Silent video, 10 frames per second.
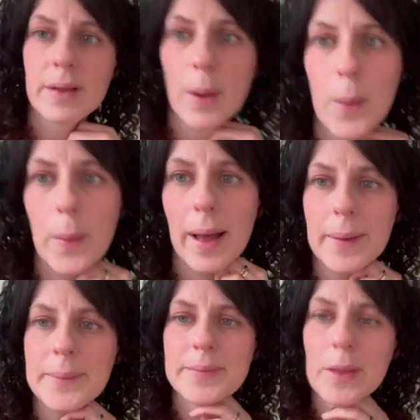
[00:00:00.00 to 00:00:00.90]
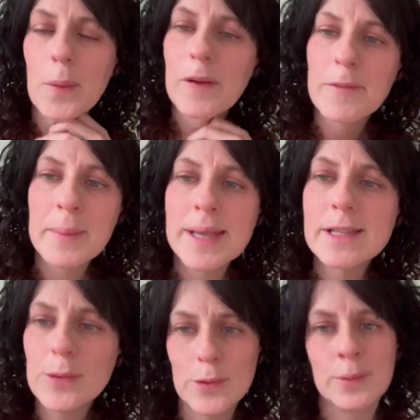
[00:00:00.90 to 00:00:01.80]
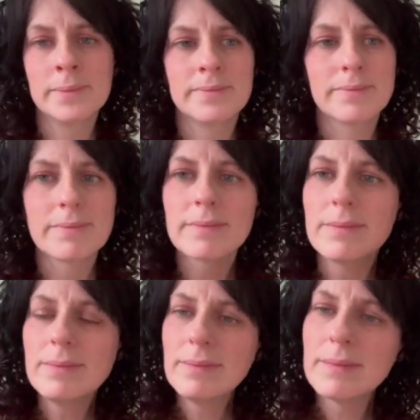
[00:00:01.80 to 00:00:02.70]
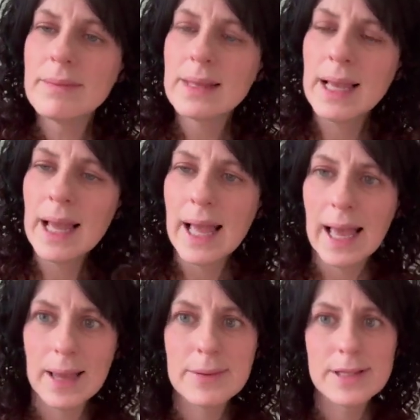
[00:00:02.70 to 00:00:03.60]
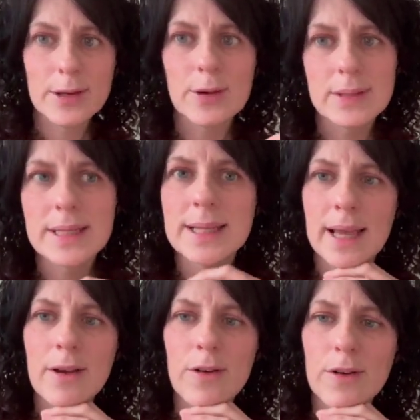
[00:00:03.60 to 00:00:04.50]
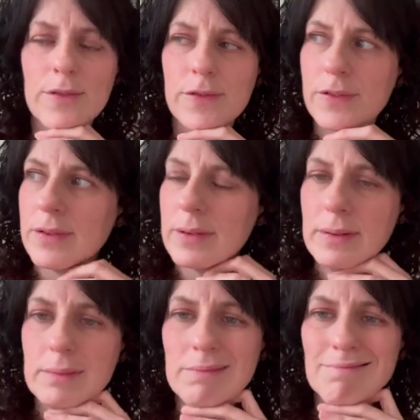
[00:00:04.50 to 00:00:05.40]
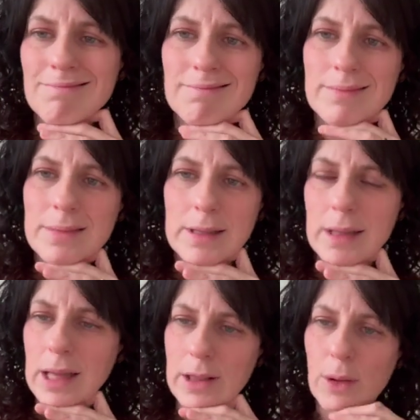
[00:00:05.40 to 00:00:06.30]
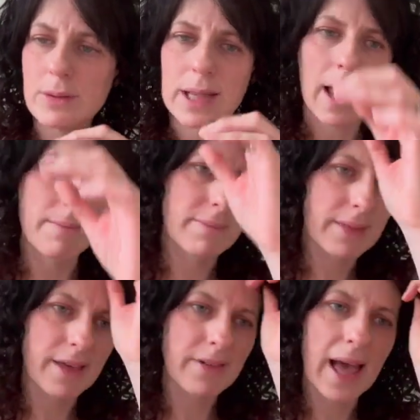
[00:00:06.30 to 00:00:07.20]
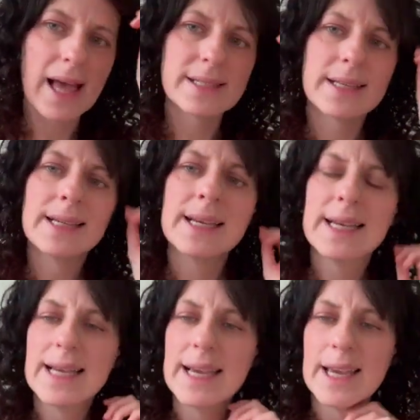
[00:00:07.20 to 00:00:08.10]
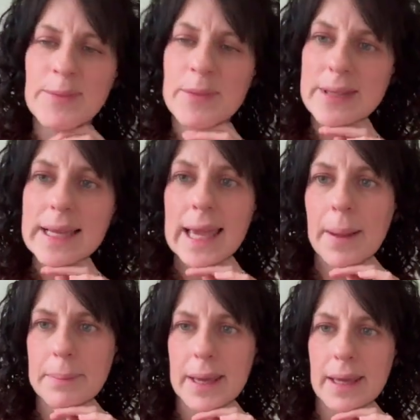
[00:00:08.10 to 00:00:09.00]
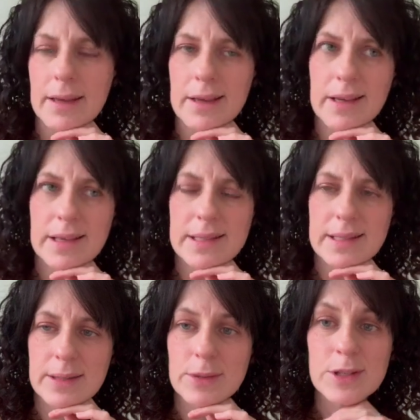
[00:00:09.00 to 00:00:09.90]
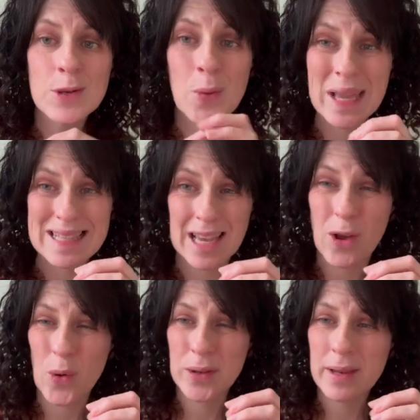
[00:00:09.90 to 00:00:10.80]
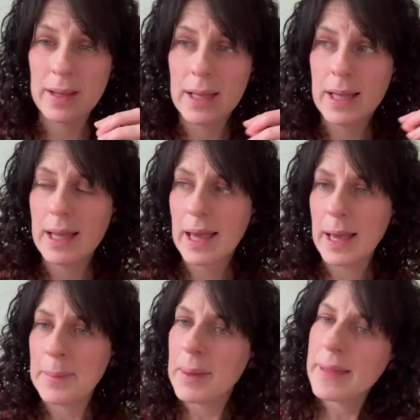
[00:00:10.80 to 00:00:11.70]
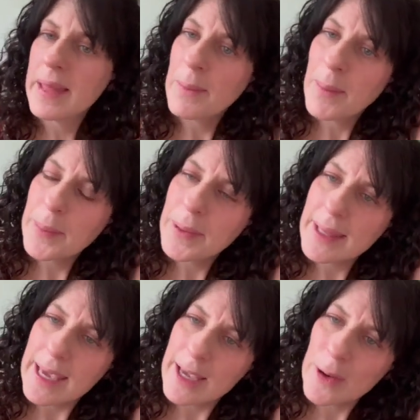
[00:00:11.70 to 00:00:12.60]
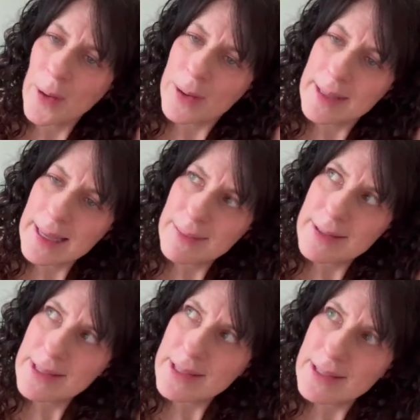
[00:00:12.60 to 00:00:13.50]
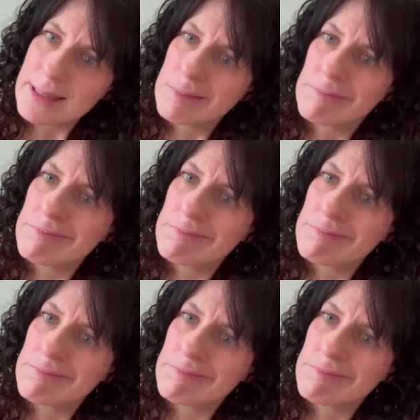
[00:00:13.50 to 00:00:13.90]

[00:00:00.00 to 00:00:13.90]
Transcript: Well, we've made it home. It was the coldest night of a long time that I've had. It was like camping because there was no heating on. And then when we put the heating on, it was just